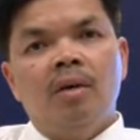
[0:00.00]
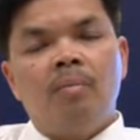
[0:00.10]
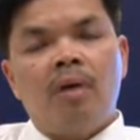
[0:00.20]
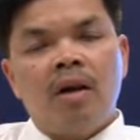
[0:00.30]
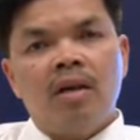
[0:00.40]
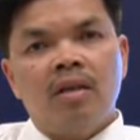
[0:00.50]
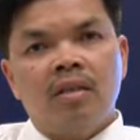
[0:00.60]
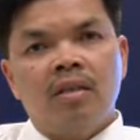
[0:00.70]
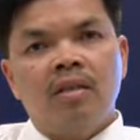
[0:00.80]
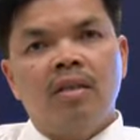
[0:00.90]

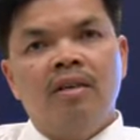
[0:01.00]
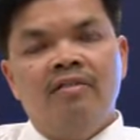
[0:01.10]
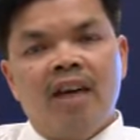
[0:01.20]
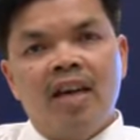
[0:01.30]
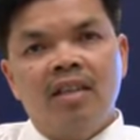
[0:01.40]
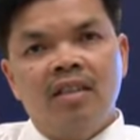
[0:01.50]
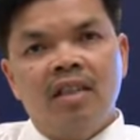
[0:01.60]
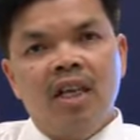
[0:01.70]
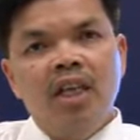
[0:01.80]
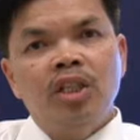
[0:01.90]
products, devices,
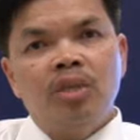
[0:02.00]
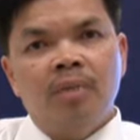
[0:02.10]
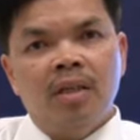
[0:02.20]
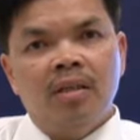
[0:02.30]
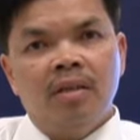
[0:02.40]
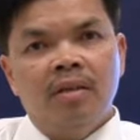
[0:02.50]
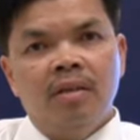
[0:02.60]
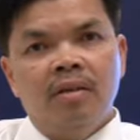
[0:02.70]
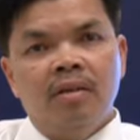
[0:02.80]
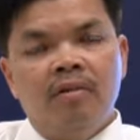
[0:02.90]
instruments
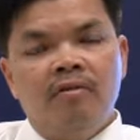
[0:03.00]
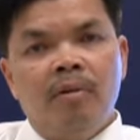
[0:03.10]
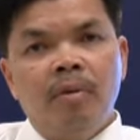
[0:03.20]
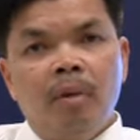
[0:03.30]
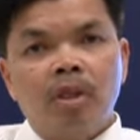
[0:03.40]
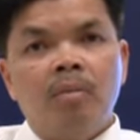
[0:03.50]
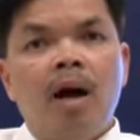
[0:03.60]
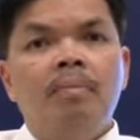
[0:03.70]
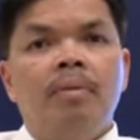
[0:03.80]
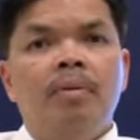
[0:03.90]
from the bottom
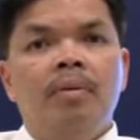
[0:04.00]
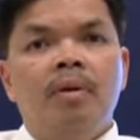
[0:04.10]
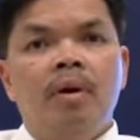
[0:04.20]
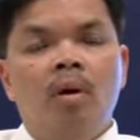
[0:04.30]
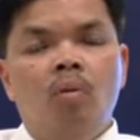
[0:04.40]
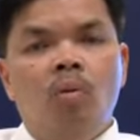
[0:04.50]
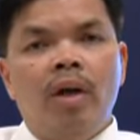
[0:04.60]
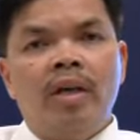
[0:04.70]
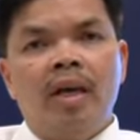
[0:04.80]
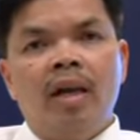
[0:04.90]
up,
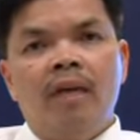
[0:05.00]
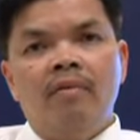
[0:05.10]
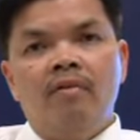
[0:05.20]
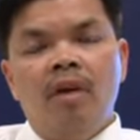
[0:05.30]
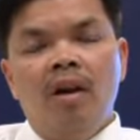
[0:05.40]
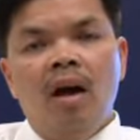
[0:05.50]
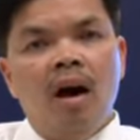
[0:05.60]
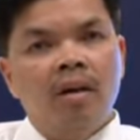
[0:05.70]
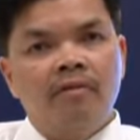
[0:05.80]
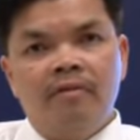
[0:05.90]
one can have a
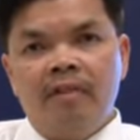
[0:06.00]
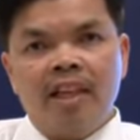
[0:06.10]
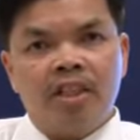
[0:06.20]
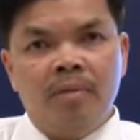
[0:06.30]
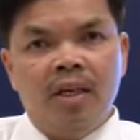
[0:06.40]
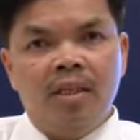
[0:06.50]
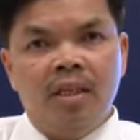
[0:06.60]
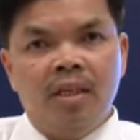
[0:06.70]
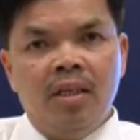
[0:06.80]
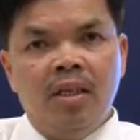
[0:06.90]
lot of
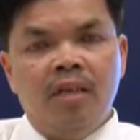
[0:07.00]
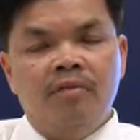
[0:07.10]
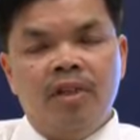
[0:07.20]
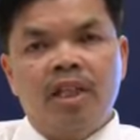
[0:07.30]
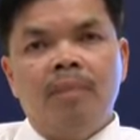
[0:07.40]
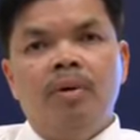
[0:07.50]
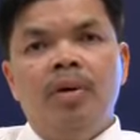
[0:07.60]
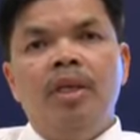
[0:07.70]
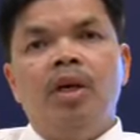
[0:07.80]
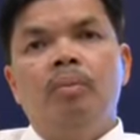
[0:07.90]
flexibility. For example,
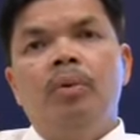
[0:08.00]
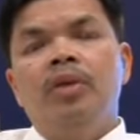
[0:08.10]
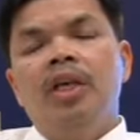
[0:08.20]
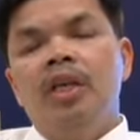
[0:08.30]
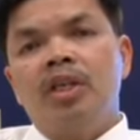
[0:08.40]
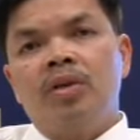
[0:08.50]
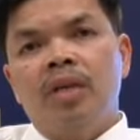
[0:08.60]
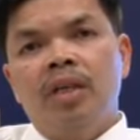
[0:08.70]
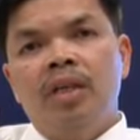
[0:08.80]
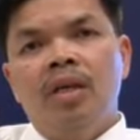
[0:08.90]
in the computer
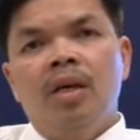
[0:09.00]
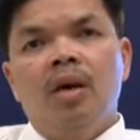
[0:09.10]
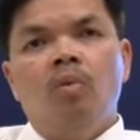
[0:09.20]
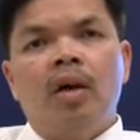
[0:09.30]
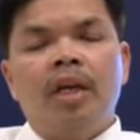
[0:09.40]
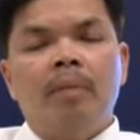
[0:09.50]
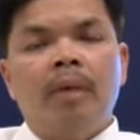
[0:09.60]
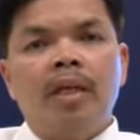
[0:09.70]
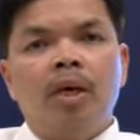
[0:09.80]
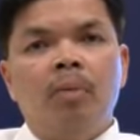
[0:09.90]
industry, one can
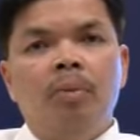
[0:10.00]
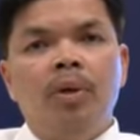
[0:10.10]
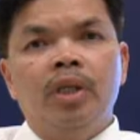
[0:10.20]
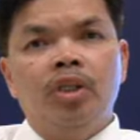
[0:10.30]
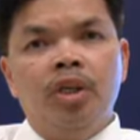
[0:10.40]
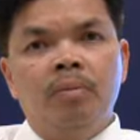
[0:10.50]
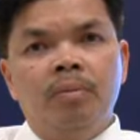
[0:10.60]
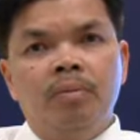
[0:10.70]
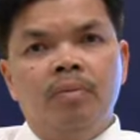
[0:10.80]
make the computer chip